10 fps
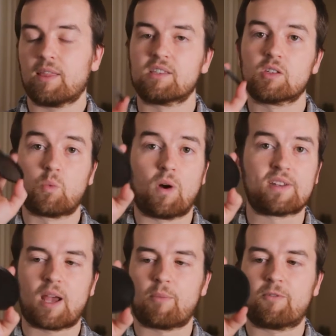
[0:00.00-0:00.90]
This is one
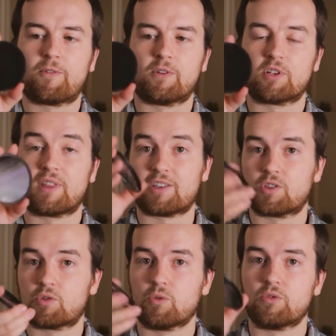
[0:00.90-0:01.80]
type of filter that
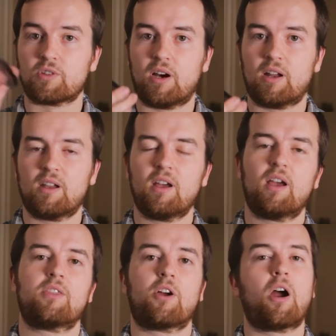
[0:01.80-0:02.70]
screws on.
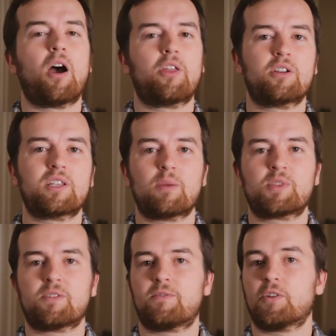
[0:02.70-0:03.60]
There are other
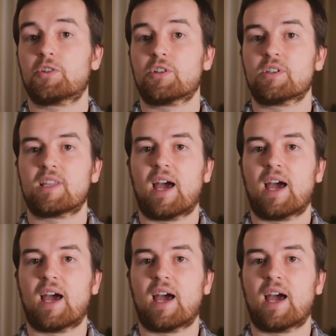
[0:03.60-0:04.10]
types of filters